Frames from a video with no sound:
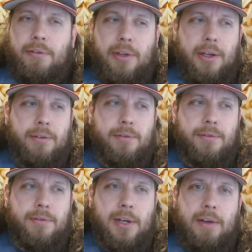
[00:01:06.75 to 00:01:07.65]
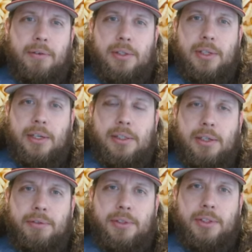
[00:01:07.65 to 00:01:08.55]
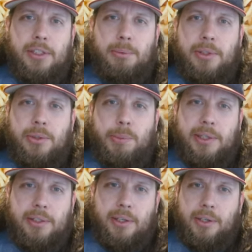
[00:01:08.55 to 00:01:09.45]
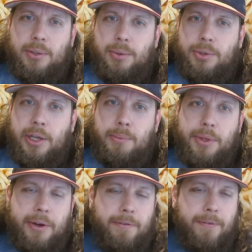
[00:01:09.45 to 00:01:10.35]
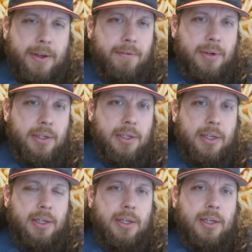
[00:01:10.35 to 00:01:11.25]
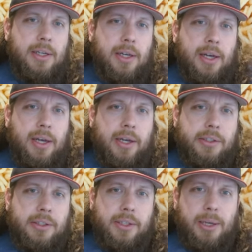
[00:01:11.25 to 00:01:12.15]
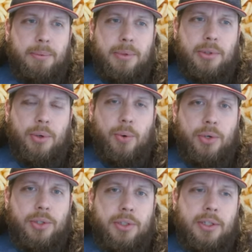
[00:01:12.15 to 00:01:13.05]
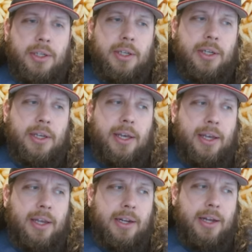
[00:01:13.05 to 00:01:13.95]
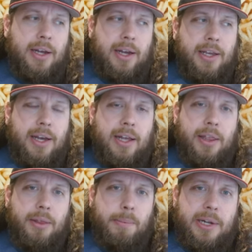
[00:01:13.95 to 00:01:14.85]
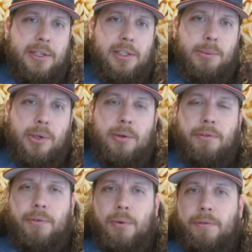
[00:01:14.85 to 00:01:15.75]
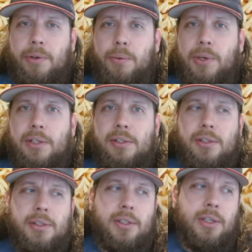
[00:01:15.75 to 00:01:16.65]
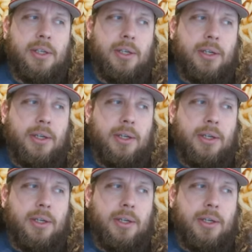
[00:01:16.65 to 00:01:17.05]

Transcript: They have like five or six different celebrities who basically all told them their favorite uh, sub to order. And I got the Benissimo for a few reasons.